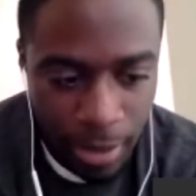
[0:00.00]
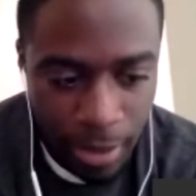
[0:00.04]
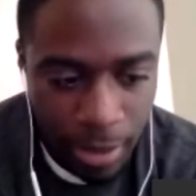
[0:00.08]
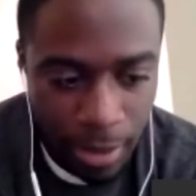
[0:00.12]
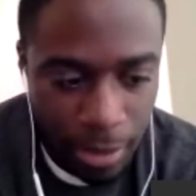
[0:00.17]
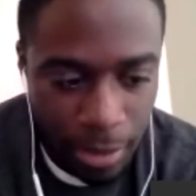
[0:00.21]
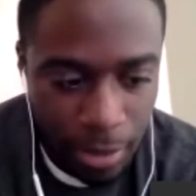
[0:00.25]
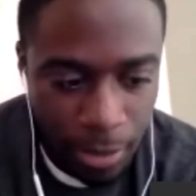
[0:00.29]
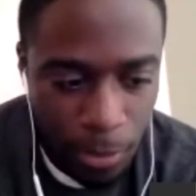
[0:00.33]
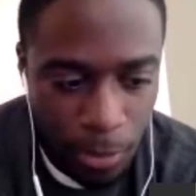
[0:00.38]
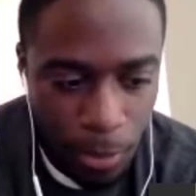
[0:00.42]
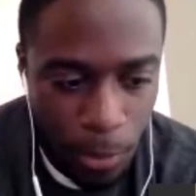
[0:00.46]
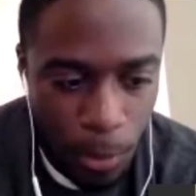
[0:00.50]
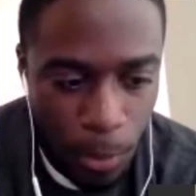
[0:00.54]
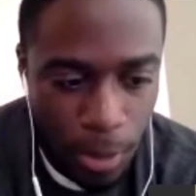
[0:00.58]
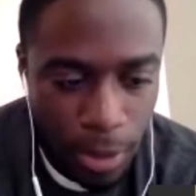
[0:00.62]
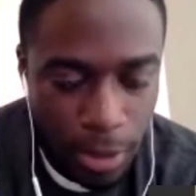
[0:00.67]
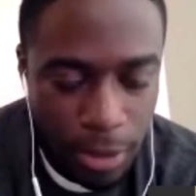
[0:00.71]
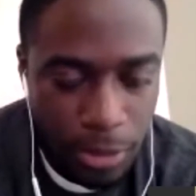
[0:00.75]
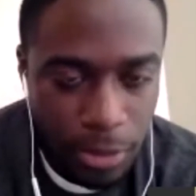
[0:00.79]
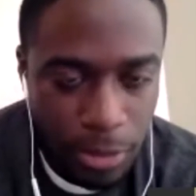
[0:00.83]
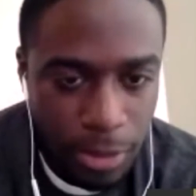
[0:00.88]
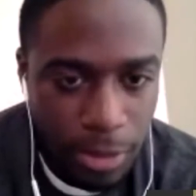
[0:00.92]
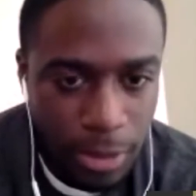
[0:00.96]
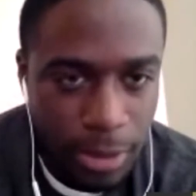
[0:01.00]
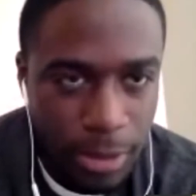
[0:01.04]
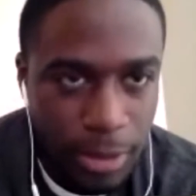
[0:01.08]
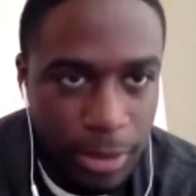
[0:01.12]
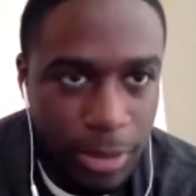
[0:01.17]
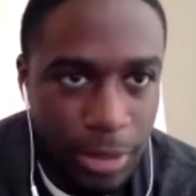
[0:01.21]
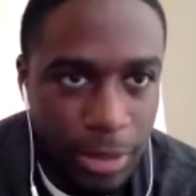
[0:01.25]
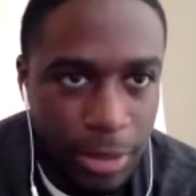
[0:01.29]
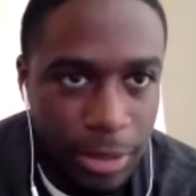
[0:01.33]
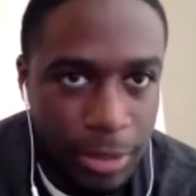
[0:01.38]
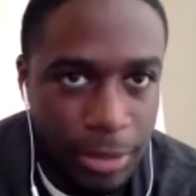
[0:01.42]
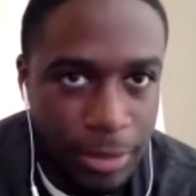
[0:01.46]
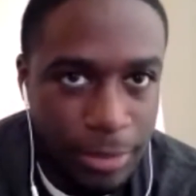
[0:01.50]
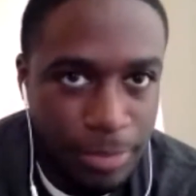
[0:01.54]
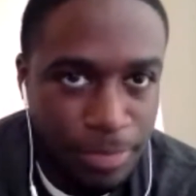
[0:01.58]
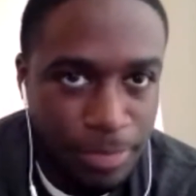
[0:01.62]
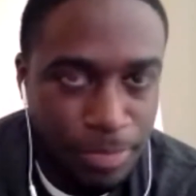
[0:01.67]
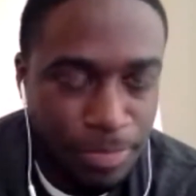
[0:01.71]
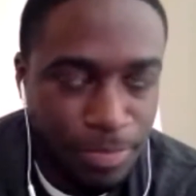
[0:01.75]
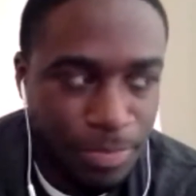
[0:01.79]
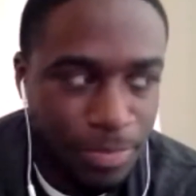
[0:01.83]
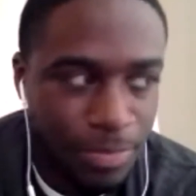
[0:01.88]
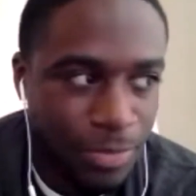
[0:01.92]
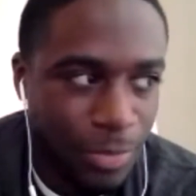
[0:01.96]
where
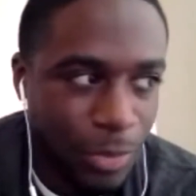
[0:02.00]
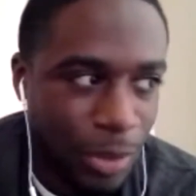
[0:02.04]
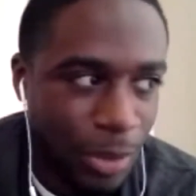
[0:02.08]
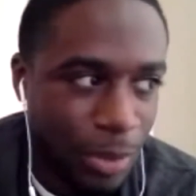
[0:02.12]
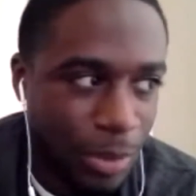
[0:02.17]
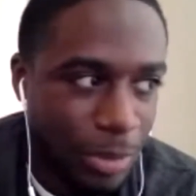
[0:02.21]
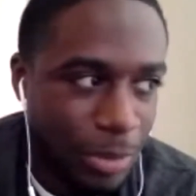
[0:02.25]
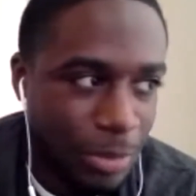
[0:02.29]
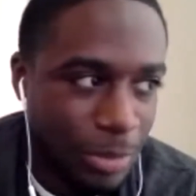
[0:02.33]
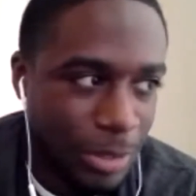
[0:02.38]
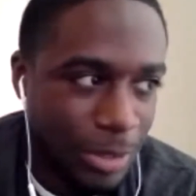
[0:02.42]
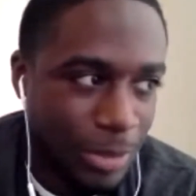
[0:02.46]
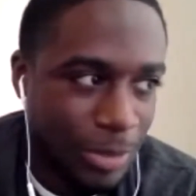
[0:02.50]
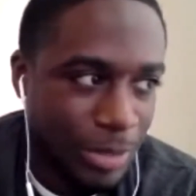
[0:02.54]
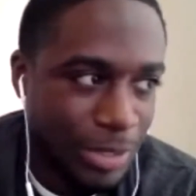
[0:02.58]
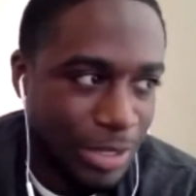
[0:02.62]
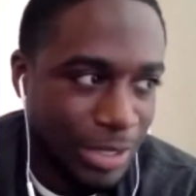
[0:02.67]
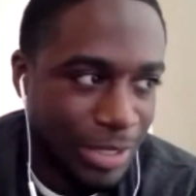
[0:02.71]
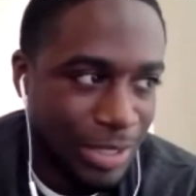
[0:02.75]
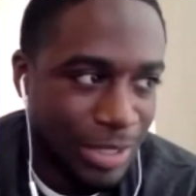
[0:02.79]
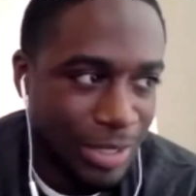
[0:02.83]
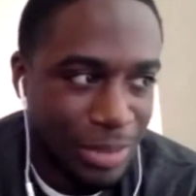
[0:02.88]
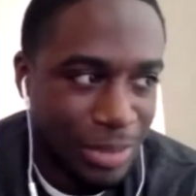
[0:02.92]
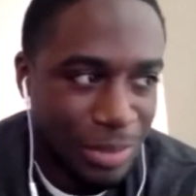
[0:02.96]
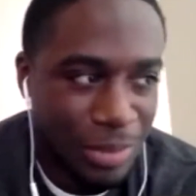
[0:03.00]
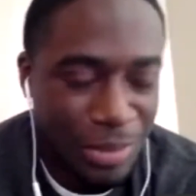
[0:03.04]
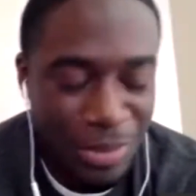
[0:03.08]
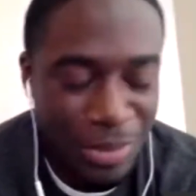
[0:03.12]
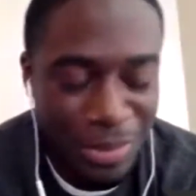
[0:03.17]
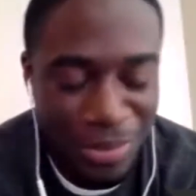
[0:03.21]
are my questions going?